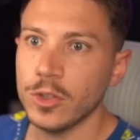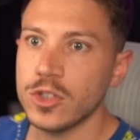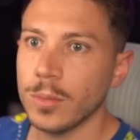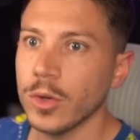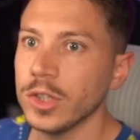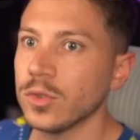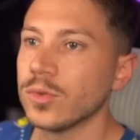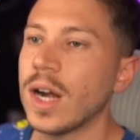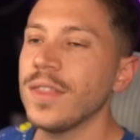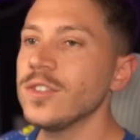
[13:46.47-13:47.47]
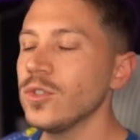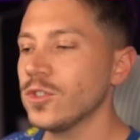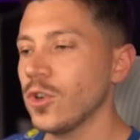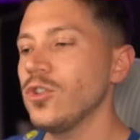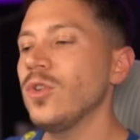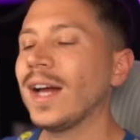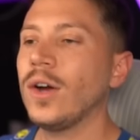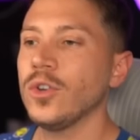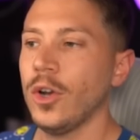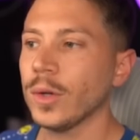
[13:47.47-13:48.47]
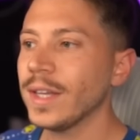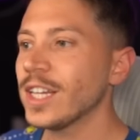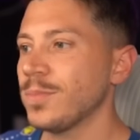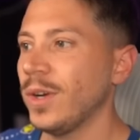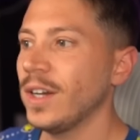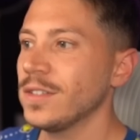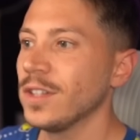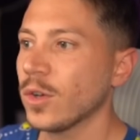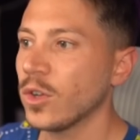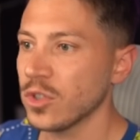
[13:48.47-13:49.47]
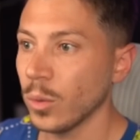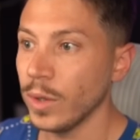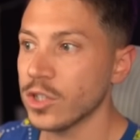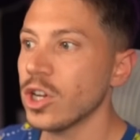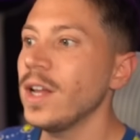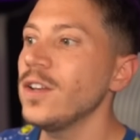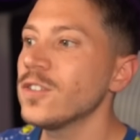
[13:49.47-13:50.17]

so I'm going to run this to show you how your logging experience in the console will change.